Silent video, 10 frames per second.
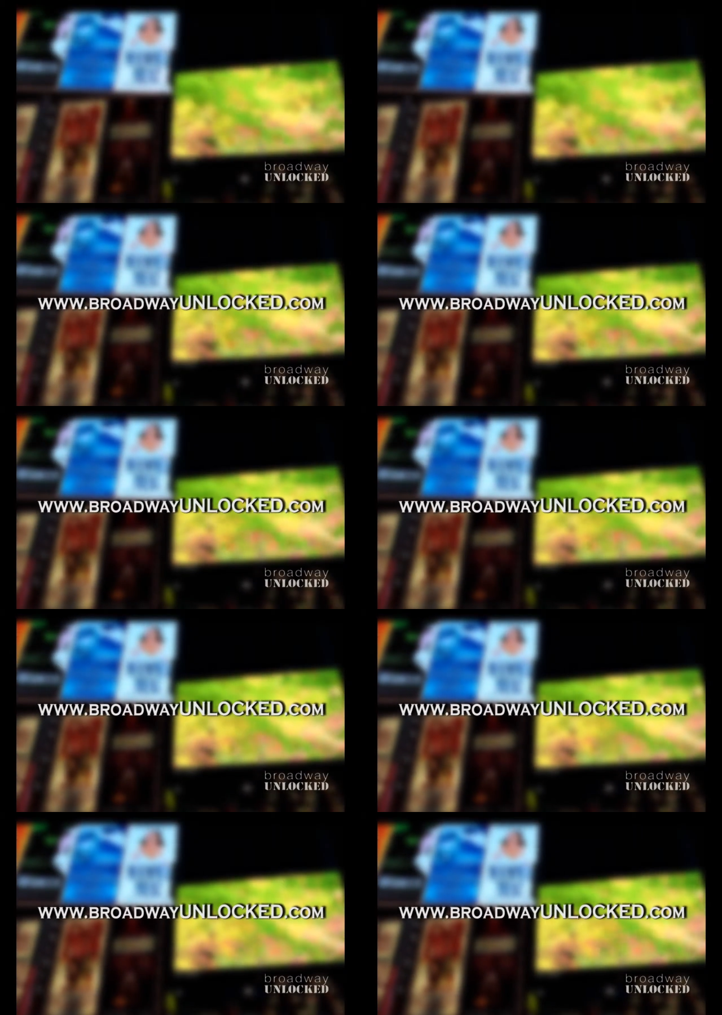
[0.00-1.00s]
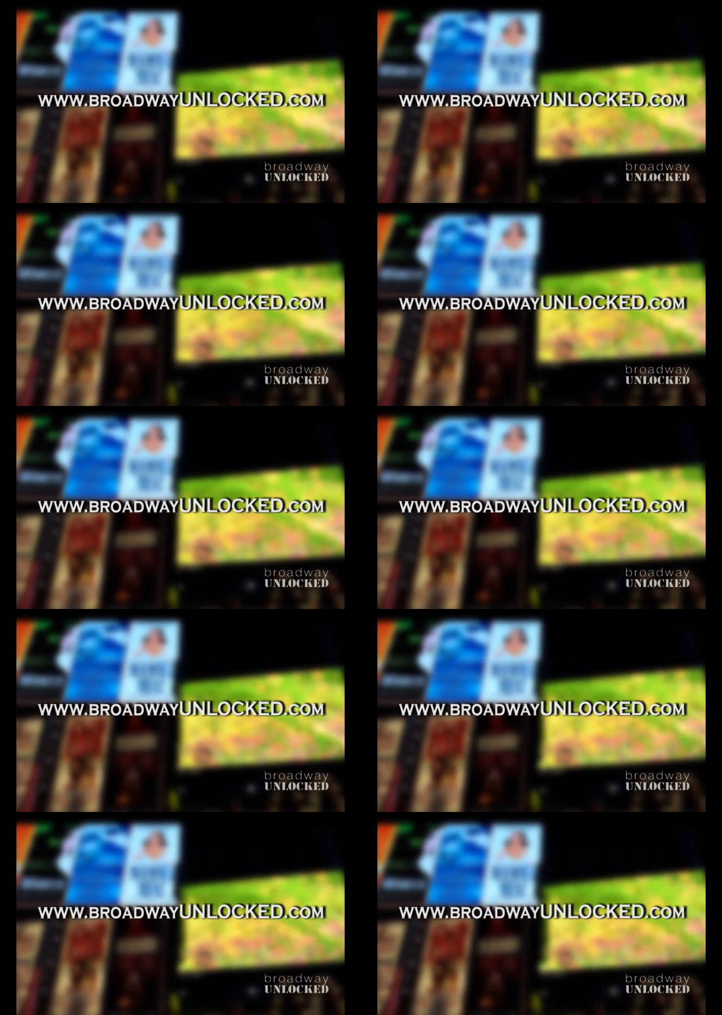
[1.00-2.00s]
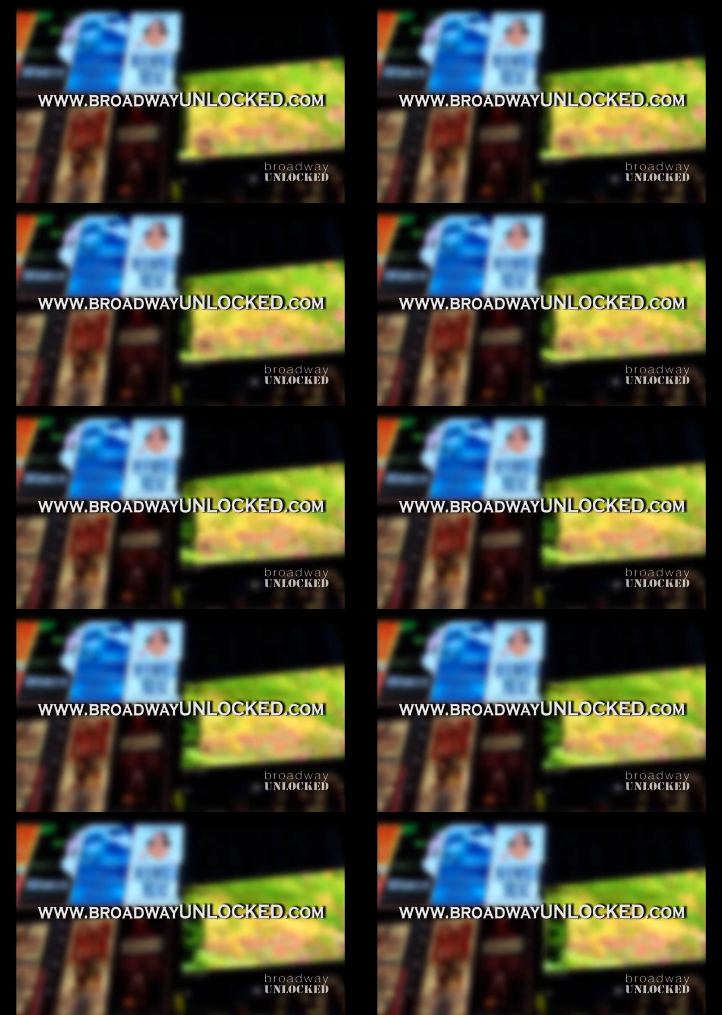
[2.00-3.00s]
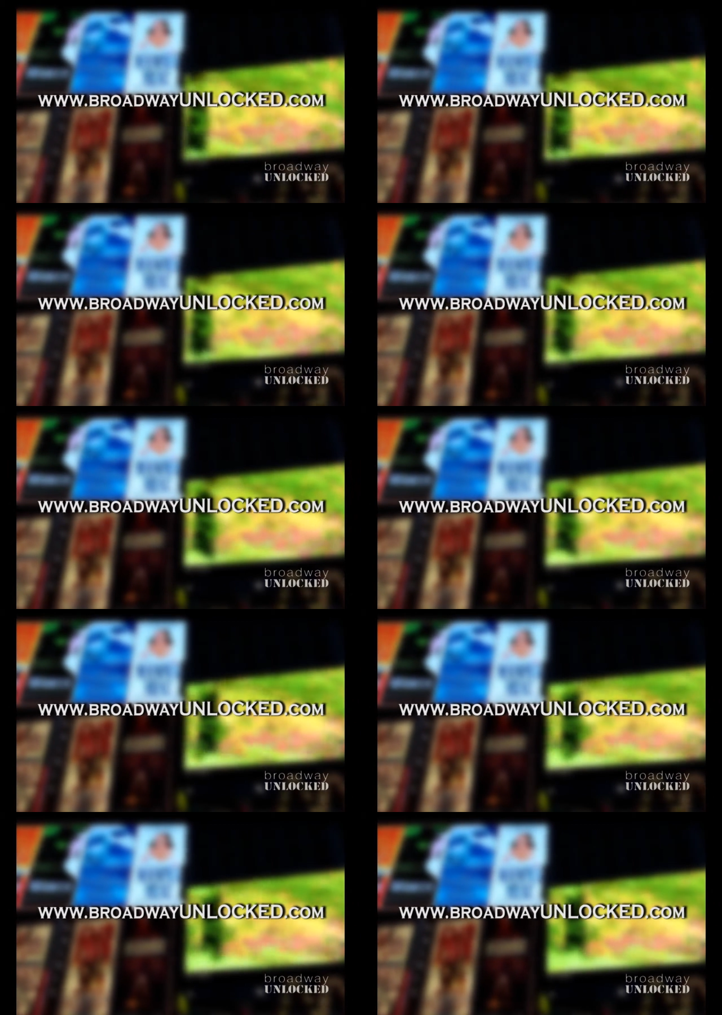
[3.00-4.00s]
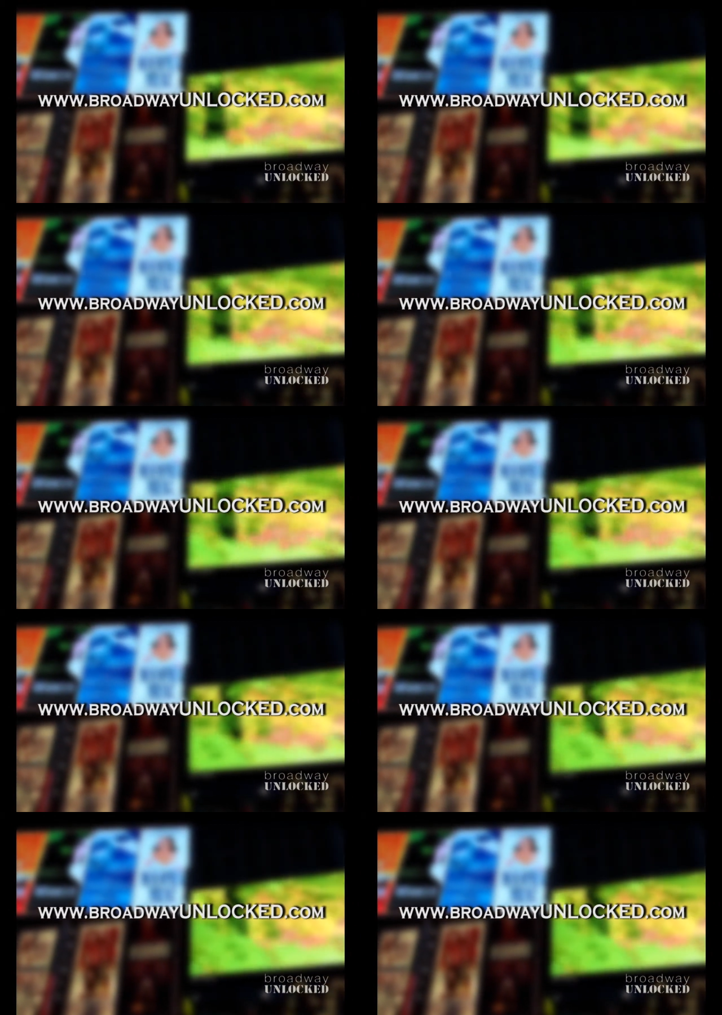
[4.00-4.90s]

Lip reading: (no speaker visible)